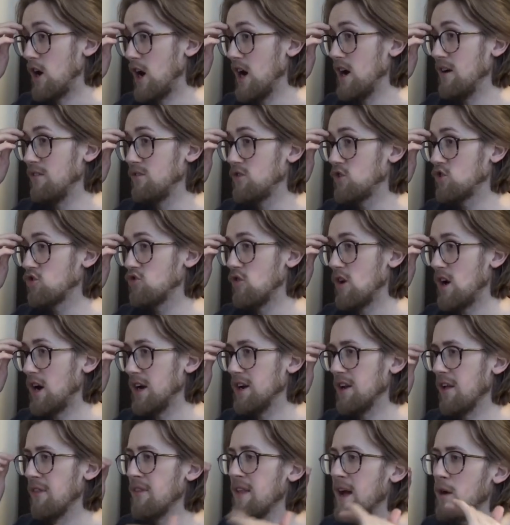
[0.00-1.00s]
I've
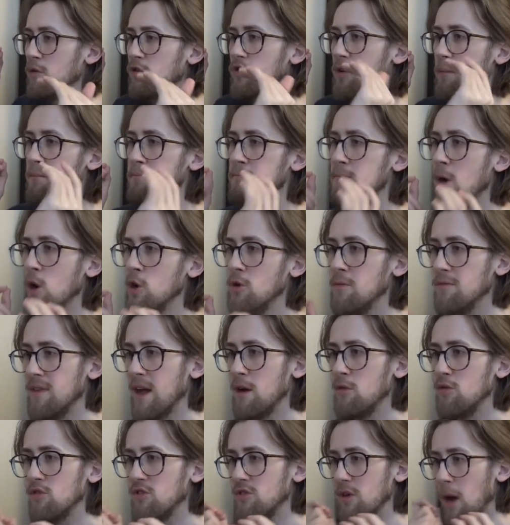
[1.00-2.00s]
tried, and there was a
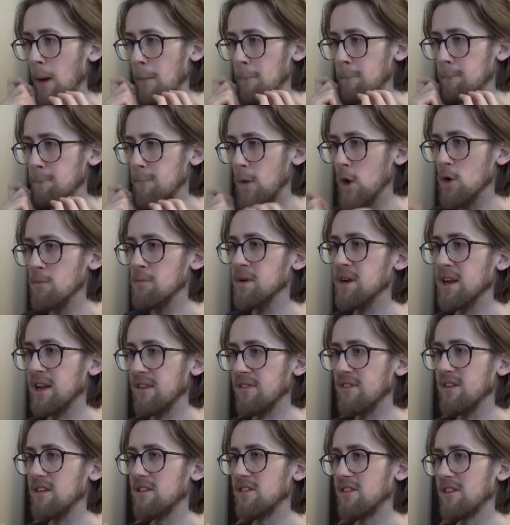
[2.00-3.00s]
moment
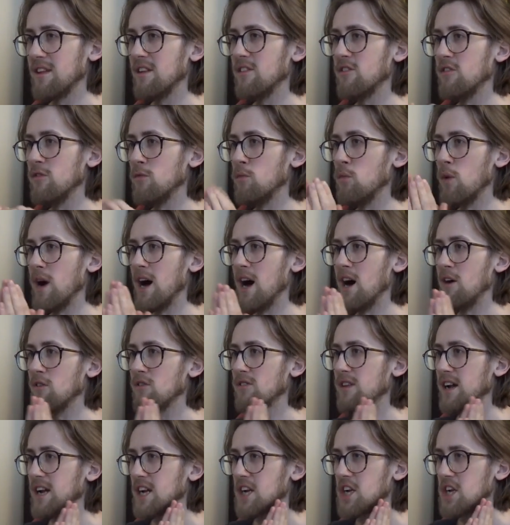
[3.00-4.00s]
in this season where I
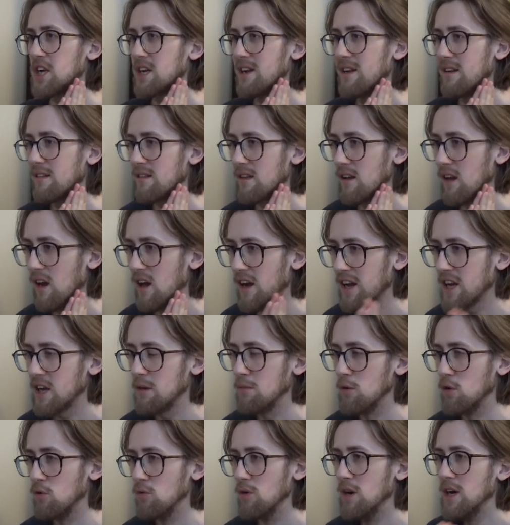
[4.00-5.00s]
was like, she is
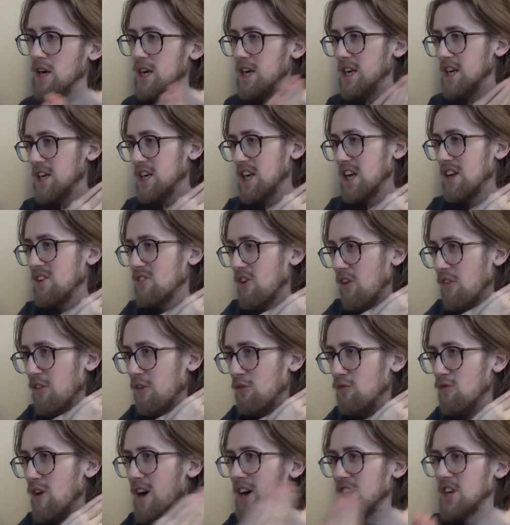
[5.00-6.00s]
likable, she's on
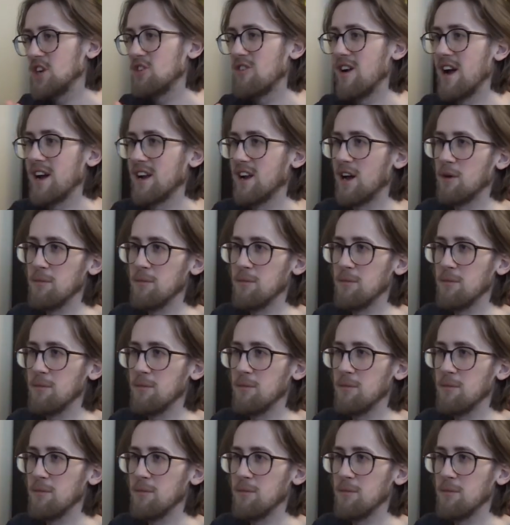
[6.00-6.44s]
the right track.